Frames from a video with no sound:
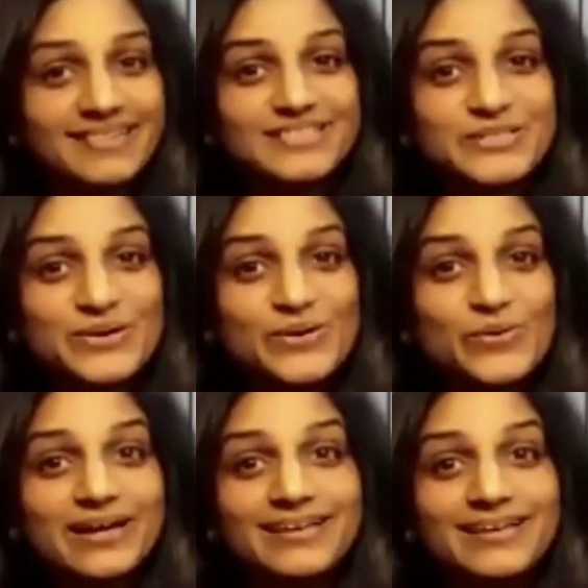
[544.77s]

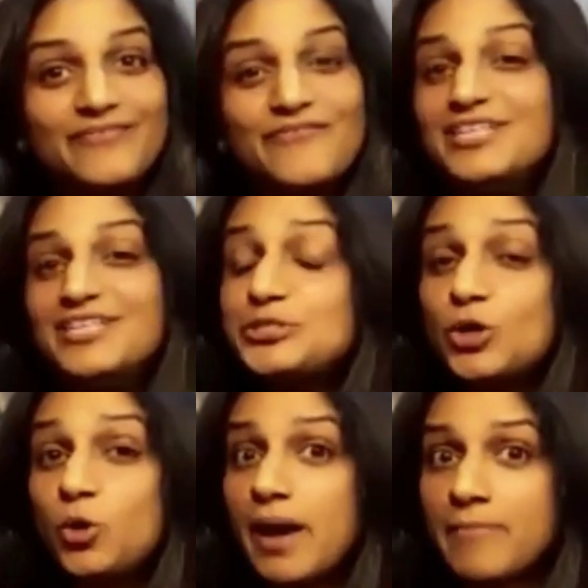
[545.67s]
so if I just go
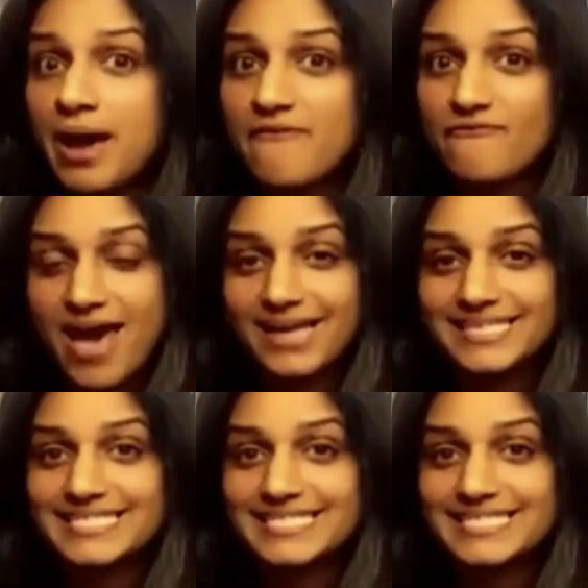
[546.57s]
by my facts,